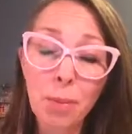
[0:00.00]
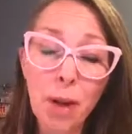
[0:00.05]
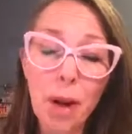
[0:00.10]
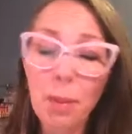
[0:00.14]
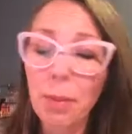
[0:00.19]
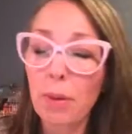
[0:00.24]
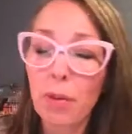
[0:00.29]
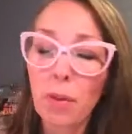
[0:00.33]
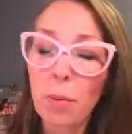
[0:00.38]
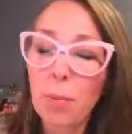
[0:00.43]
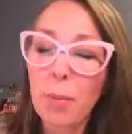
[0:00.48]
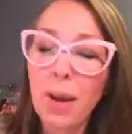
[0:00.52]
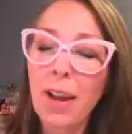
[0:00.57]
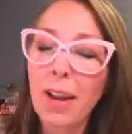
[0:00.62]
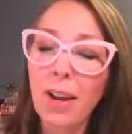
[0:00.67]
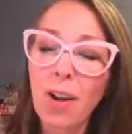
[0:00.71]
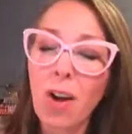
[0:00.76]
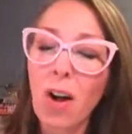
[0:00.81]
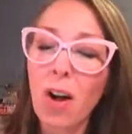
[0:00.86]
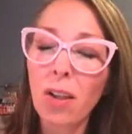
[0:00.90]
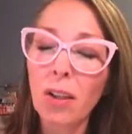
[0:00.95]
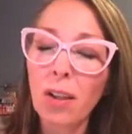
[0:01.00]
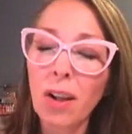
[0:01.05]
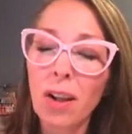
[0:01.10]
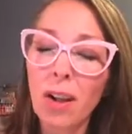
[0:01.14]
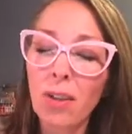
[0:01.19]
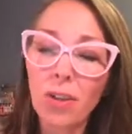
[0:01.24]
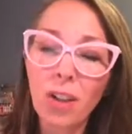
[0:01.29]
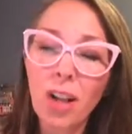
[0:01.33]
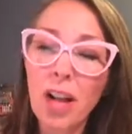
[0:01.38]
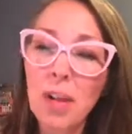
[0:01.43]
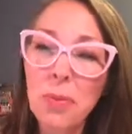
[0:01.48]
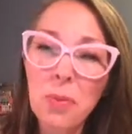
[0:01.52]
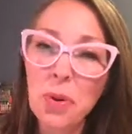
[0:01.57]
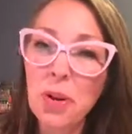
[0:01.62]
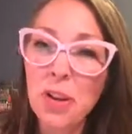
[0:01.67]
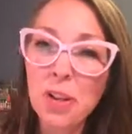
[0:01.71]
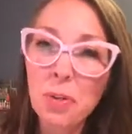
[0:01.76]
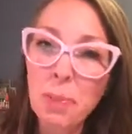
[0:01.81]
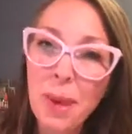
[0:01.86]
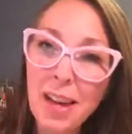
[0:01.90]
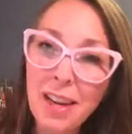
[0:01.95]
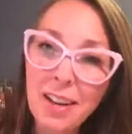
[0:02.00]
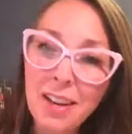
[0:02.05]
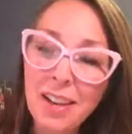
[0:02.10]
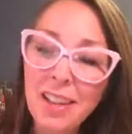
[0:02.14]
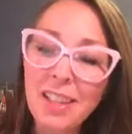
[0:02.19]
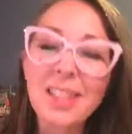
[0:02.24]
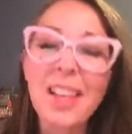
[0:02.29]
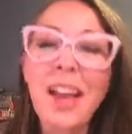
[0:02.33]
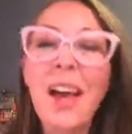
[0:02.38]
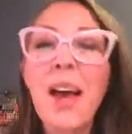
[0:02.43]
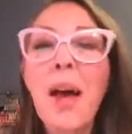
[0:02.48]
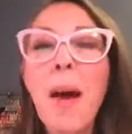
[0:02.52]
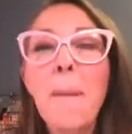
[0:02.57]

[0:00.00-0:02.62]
probably from buying all of Claude Monet's paintings.